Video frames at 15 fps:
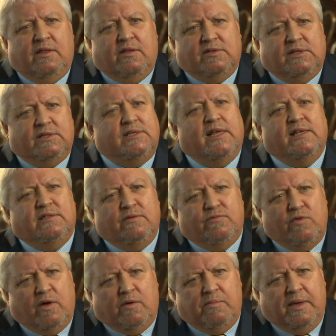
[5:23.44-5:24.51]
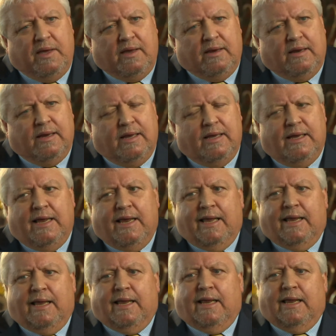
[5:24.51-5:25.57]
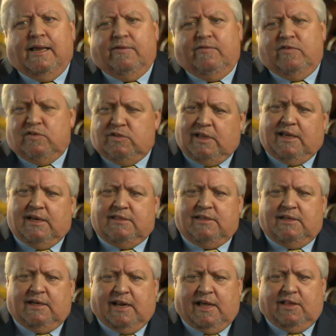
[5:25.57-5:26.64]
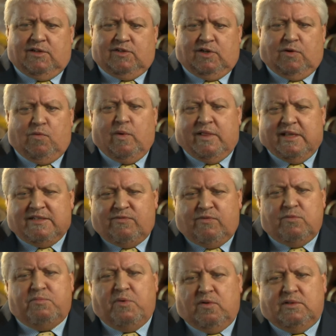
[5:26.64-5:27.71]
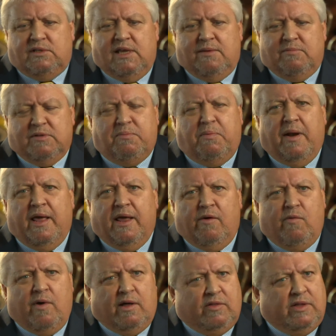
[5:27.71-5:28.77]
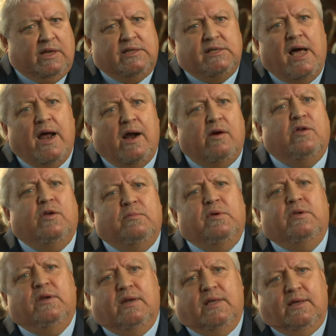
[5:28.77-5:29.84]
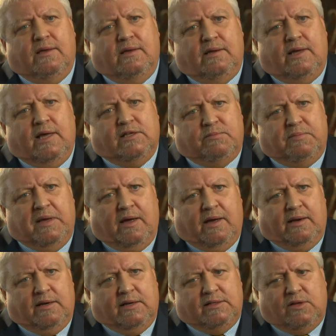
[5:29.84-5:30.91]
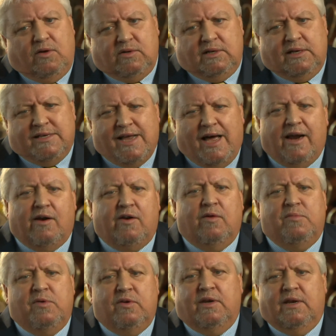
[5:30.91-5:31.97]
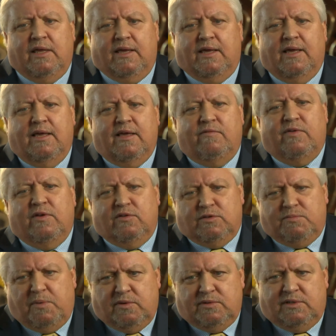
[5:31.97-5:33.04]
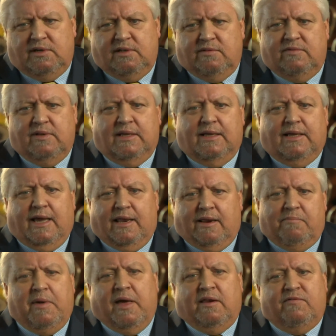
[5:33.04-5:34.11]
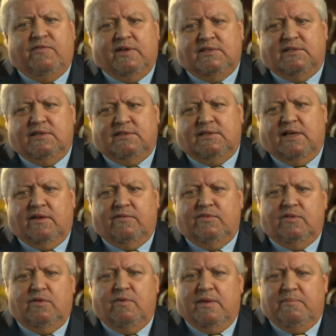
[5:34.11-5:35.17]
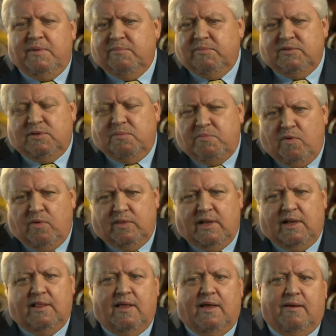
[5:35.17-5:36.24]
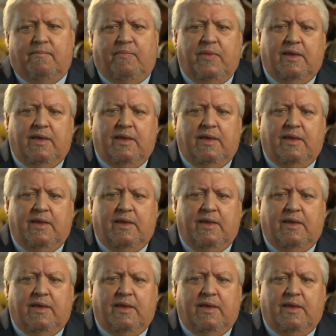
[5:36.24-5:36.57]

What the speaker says: there's a sense of well-being. Use that as an analogy. When this football team is playing well, the entire community gets behind us. The entire community feels positive, and it manifests itself in the way people support the club,